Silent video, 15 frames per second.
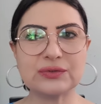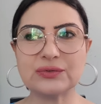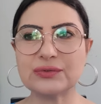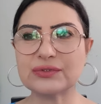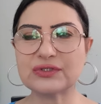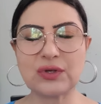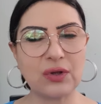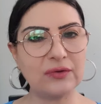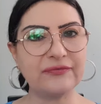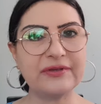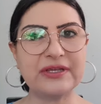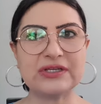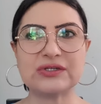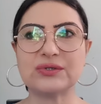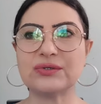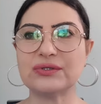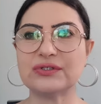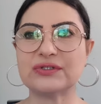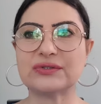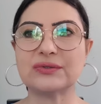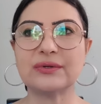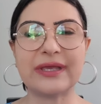to solve
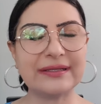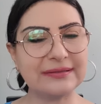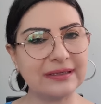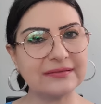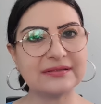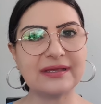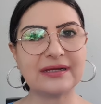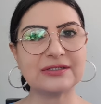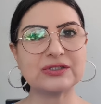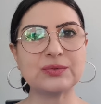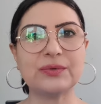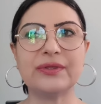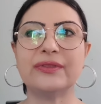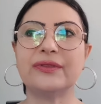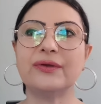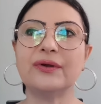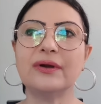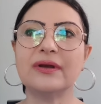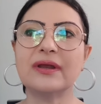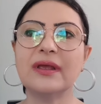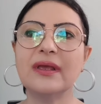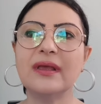issues, to get in touch with
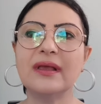your